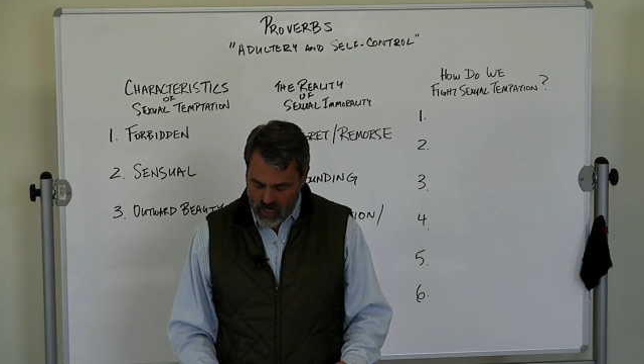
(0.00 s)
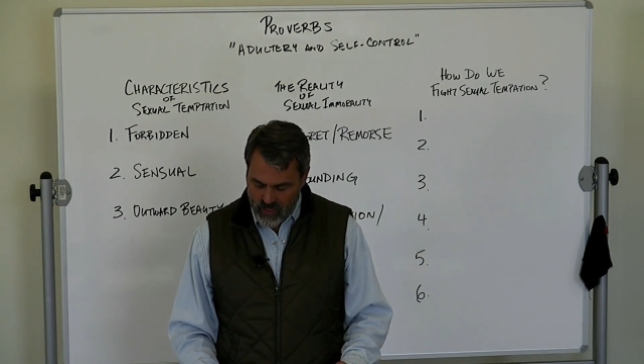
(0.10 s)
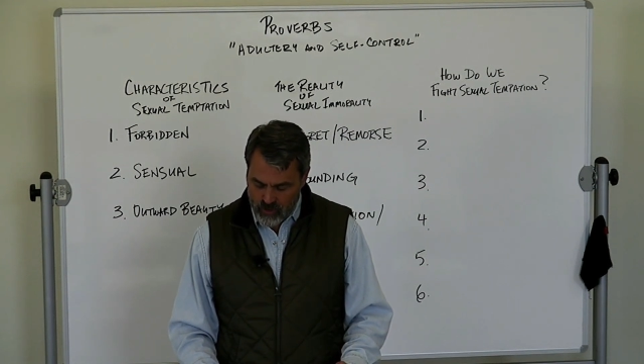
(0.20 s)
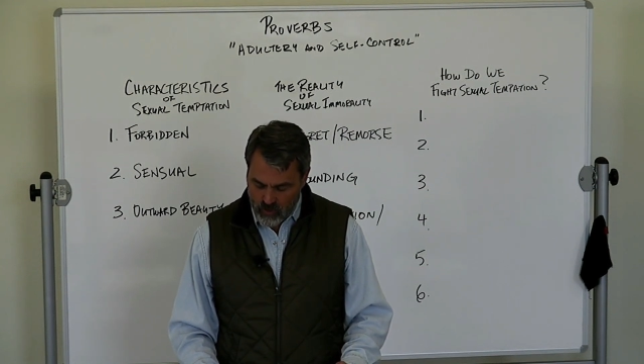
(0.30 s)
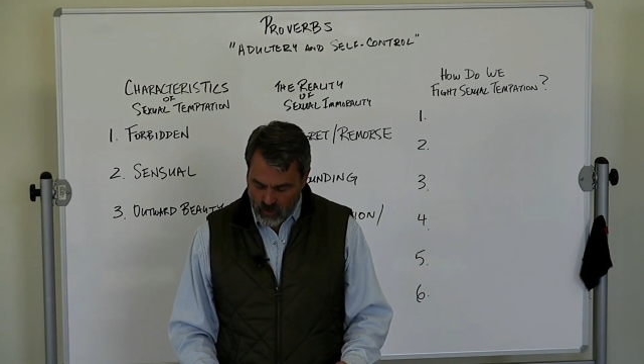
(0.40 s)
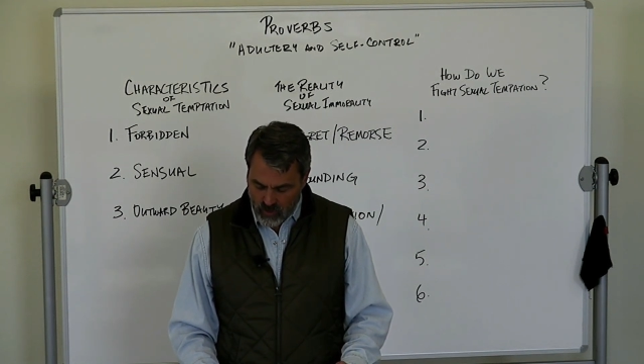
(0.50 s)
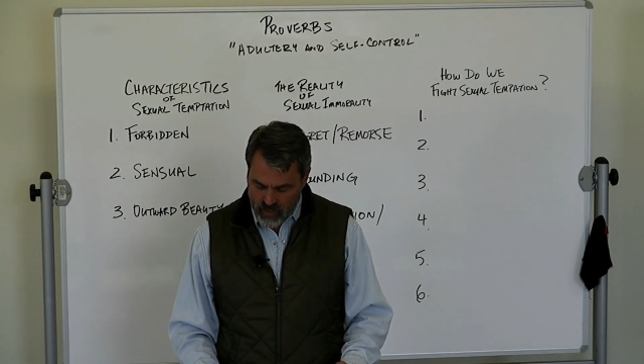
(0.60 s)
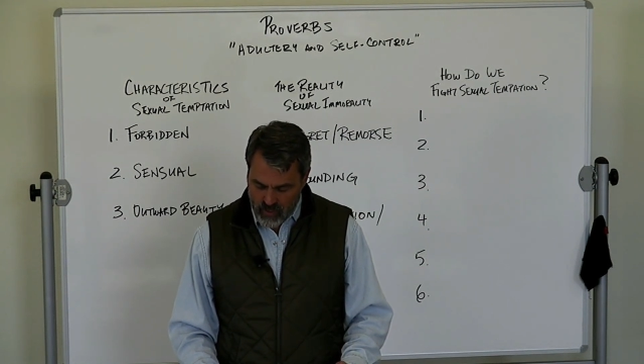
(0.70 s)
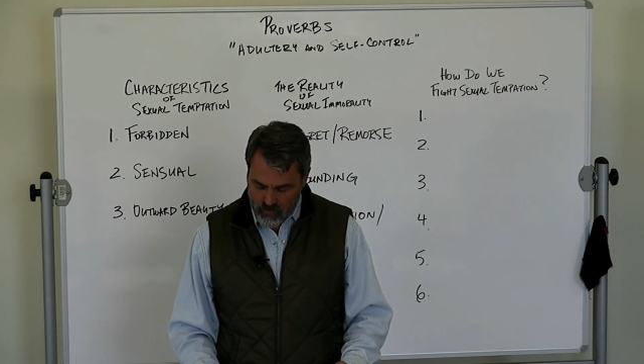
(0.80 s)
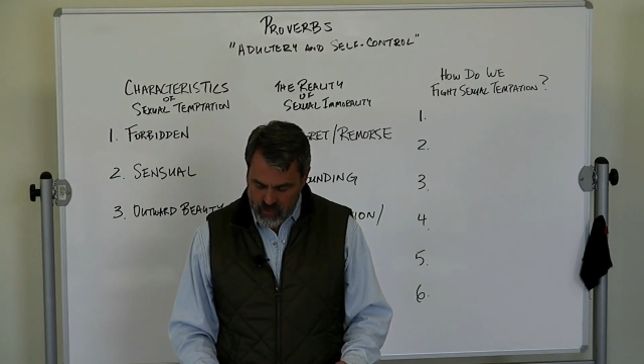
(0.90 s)
and your
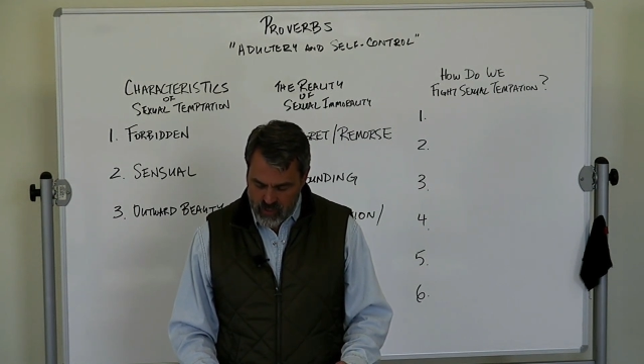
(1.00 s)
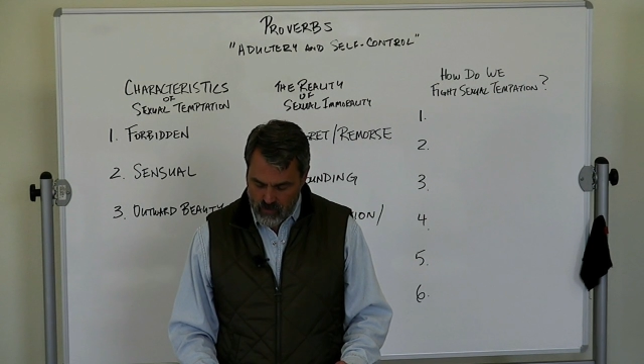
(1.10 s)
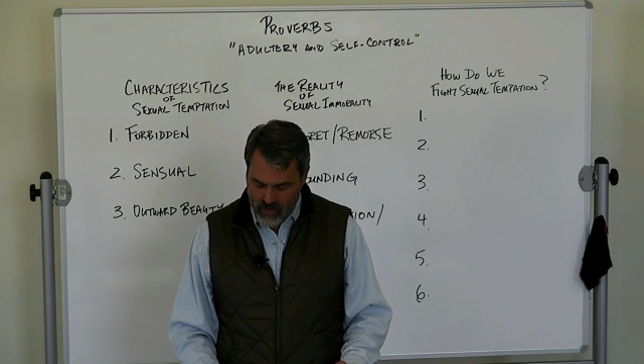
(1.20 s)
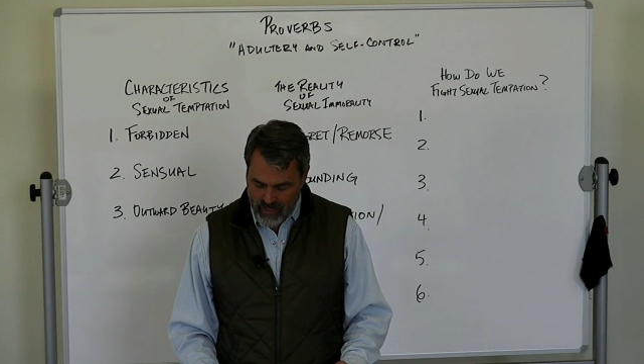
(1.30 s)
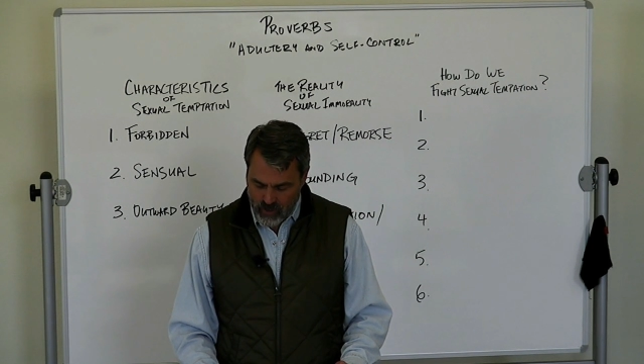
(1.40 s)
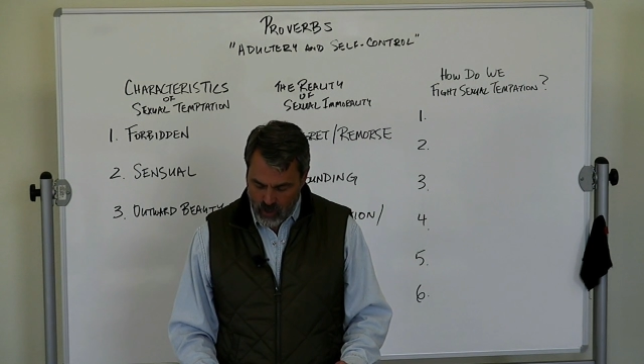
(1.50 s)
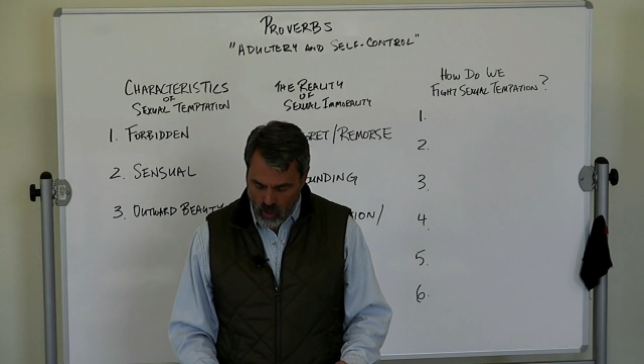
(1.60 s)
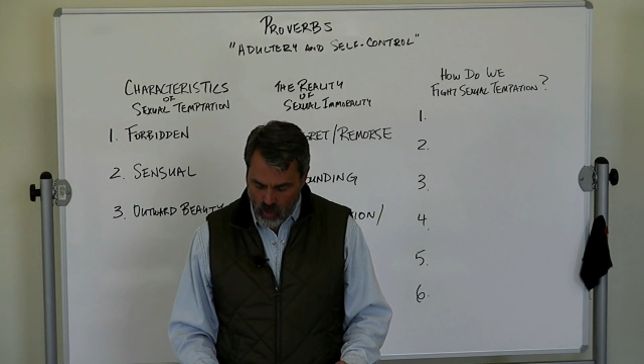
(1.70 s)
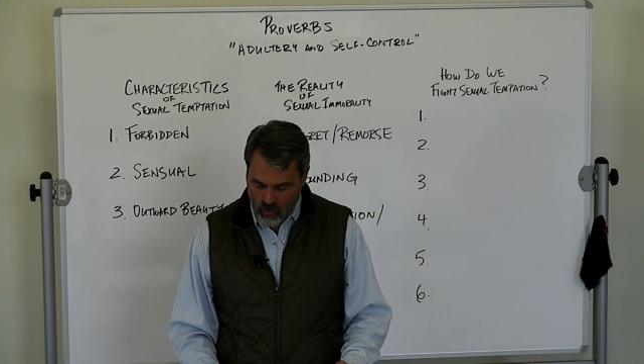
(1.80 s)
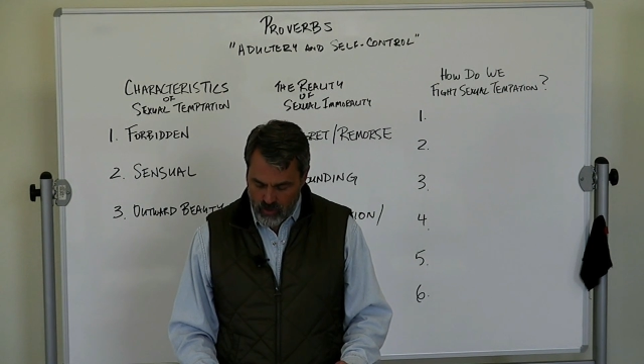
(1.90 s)
lips may
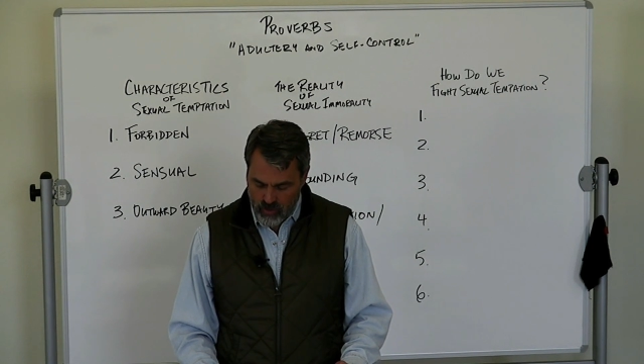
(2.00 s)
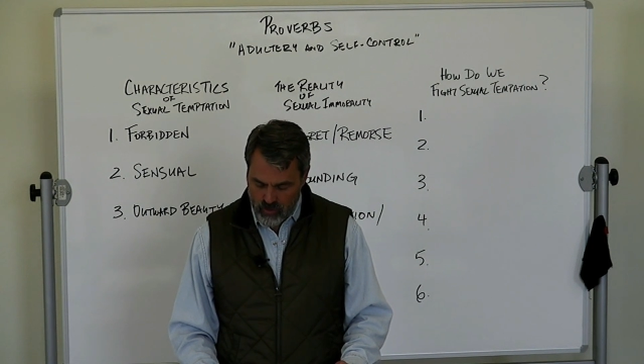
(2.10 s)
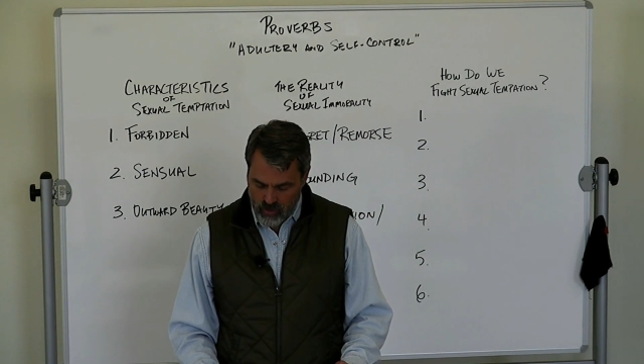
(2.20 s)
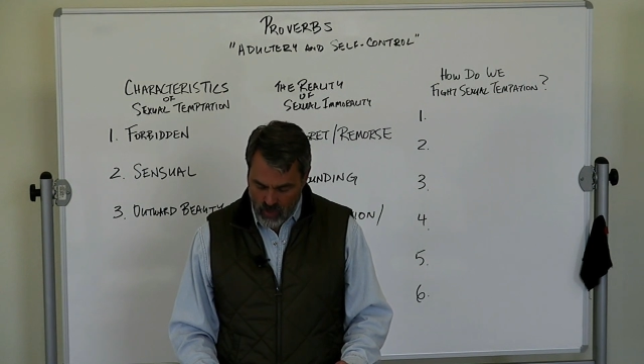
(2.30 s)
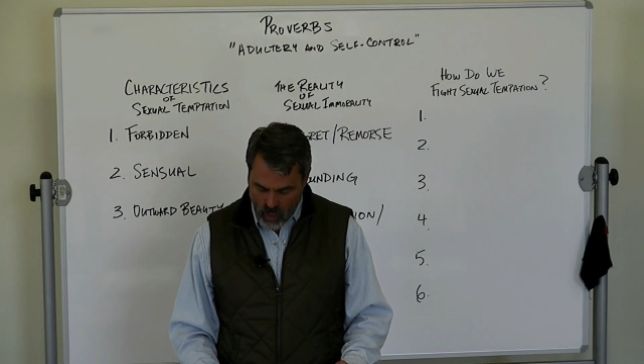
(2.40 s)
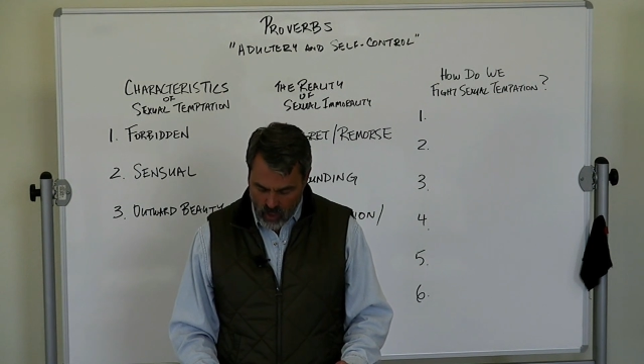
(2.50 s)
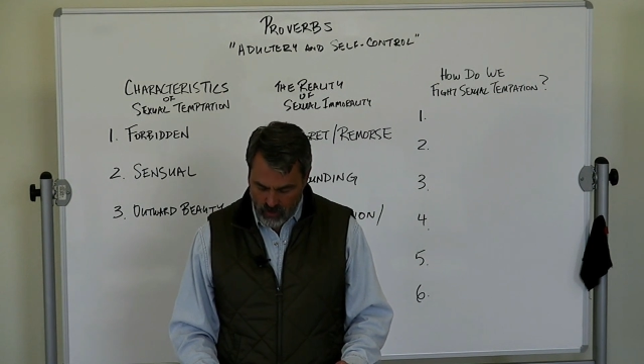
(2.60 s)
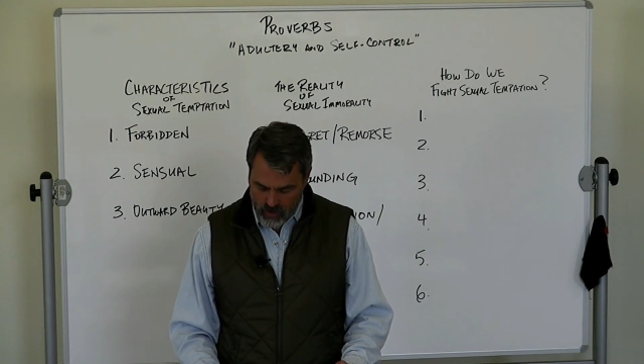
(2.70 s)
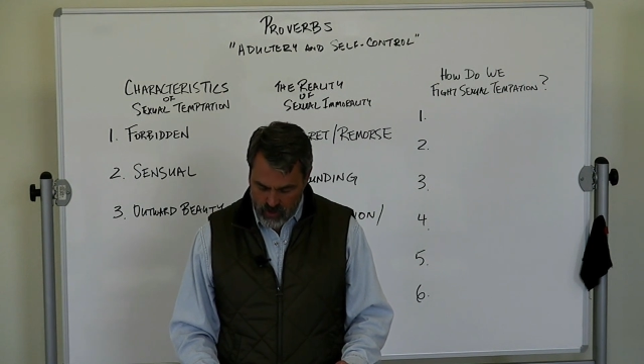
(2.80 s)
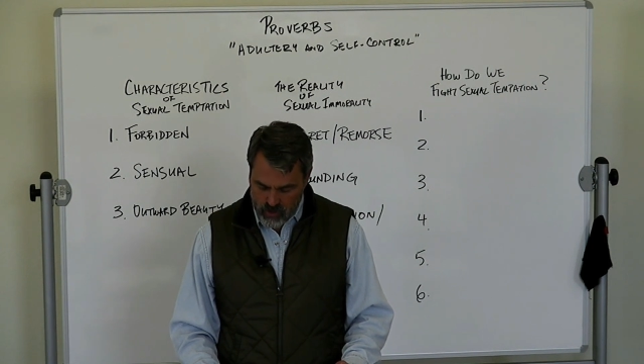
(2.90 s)
guard
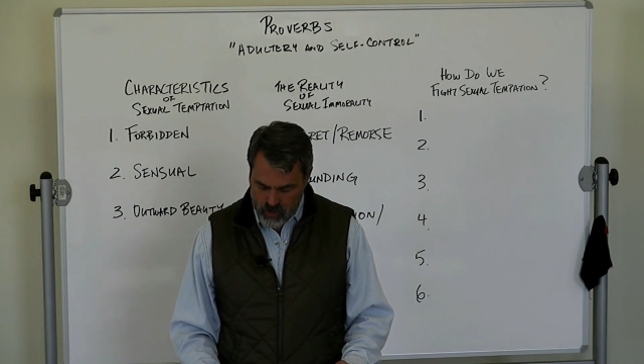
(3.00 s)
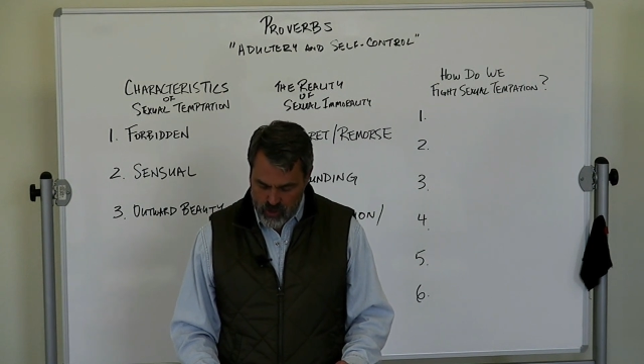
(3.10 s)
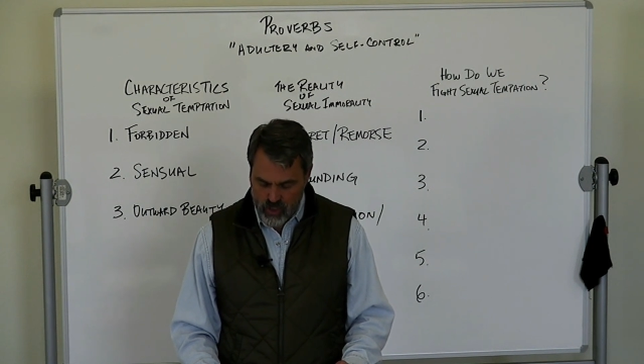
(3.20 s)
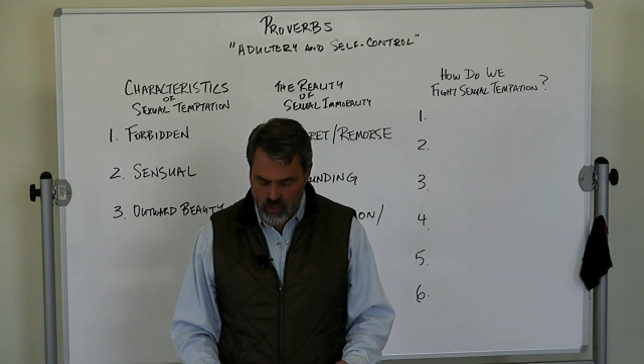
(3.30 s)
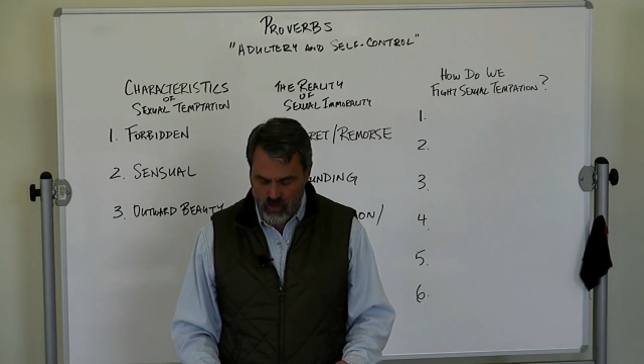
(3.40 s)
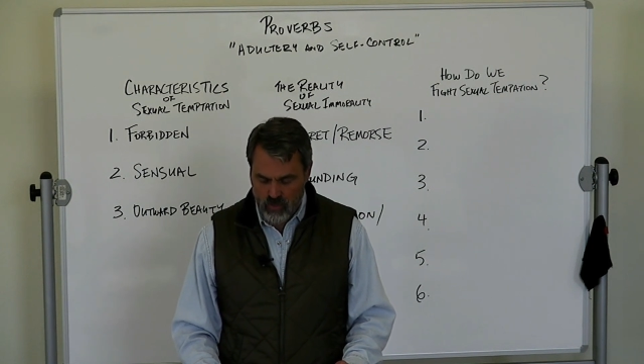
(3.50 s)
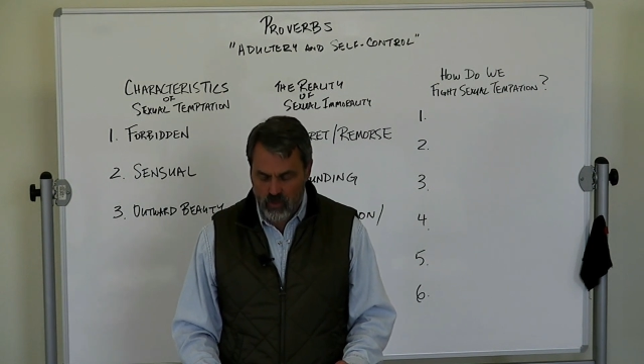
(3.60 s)
knowledge.